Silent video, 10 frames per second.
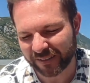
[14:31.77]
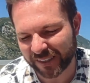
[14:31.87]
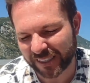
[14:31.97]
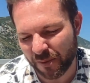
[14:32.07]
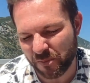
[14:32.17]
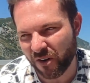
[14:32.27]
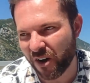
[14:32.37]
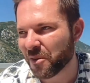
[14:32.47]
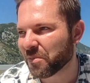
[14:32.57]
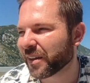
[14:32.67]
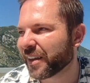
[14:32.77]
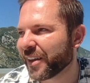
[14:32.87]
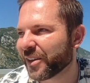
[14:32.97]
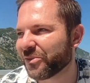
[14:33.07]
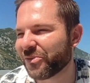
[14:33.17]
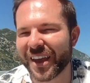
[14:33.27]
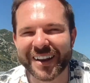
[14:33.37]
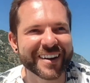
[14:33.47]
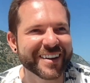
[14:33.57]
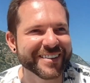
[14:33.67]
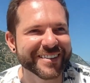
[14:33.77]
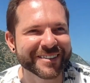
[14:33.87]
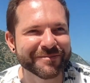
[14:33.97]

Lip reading: Is that a prop? Finland.